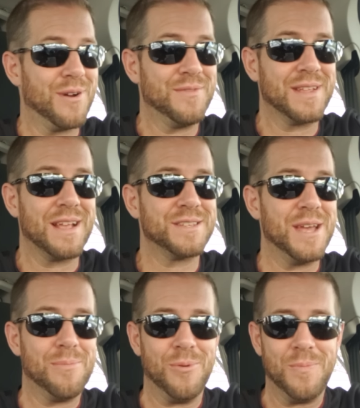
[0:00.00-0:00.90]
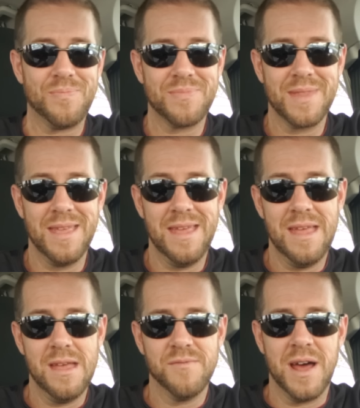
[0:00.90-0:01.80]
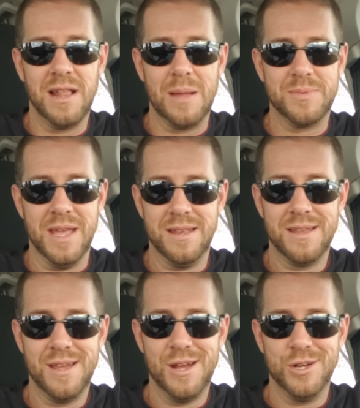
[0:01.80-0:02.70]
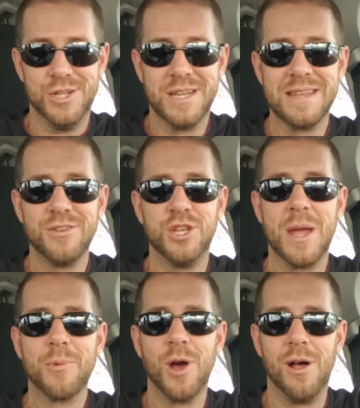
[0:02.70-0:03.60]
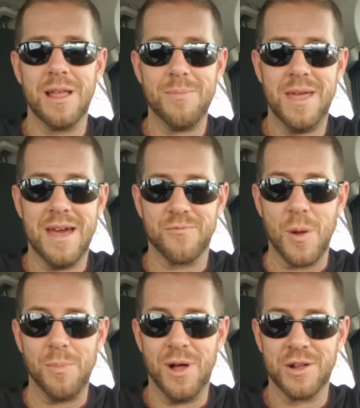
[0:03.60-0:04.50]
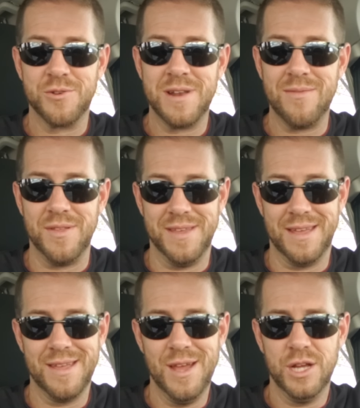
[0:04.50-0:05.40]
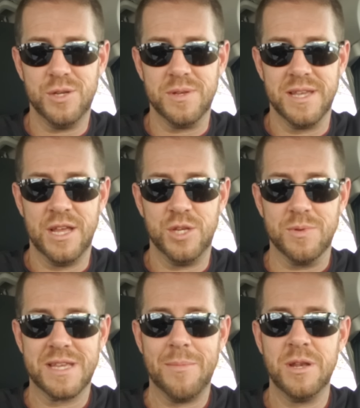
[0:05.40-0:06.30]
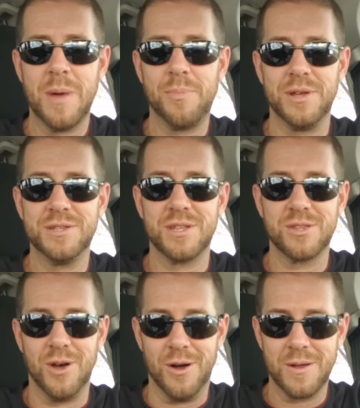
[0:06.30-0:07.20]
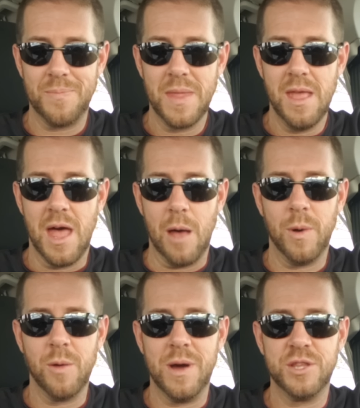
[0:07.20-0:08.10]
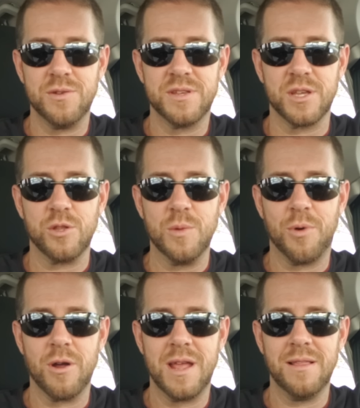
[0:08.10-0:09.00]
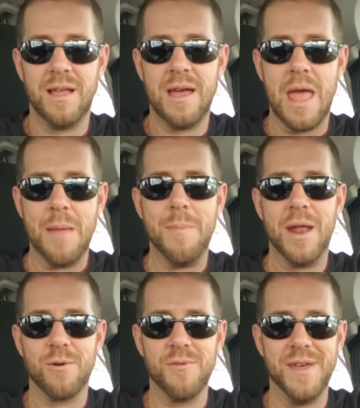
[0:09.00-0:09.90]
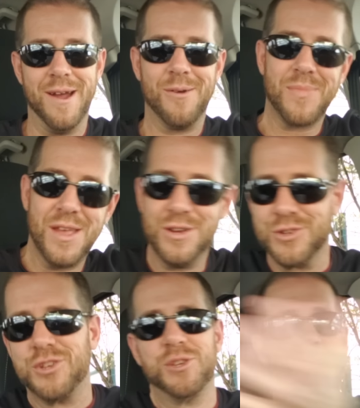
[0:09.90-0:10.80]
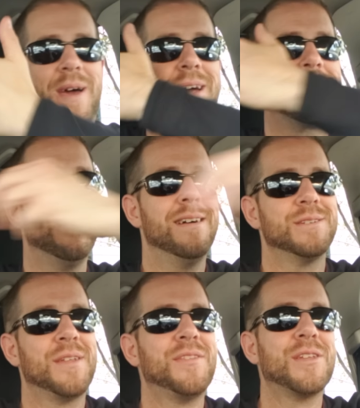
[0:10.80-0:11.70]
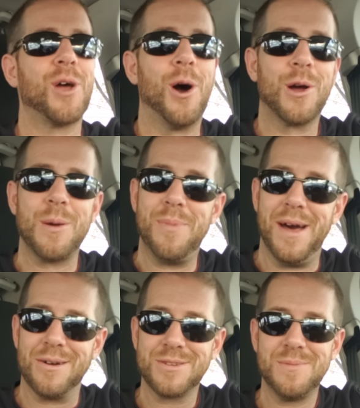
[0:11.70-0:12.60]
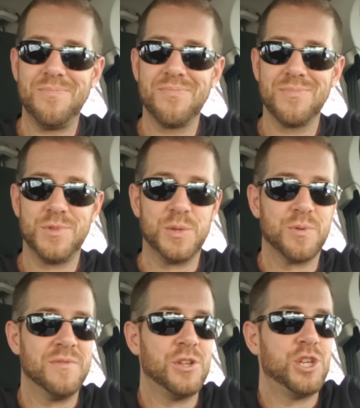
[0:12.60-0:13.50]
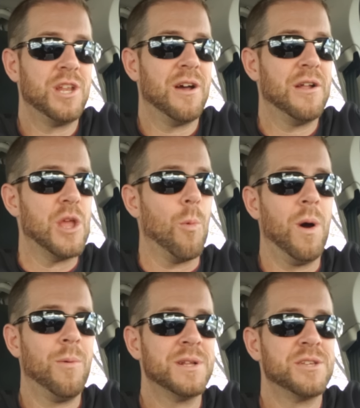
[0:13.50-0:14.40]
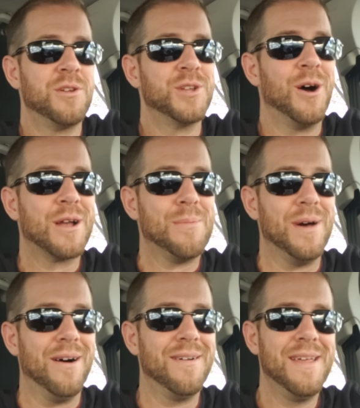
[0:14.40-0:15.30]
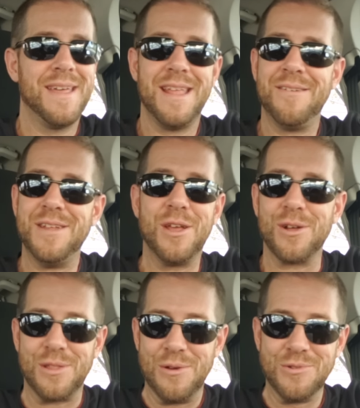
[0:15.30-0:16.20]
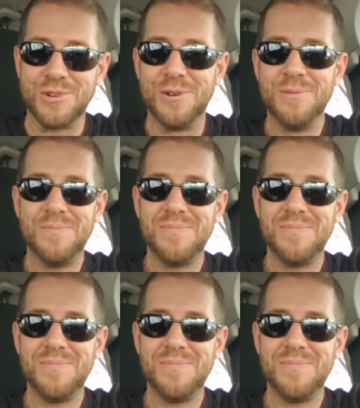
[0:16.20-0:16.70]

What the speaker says: Perfect example. Final update. She kept calling me after I blocked her and everything. She was saying she was coming to my place to talk. I went away to a secluded parking lot and met her there. Smack! There's nothing to talk about. She's proven to cheat on you. What's there to talk about? You don't need closure.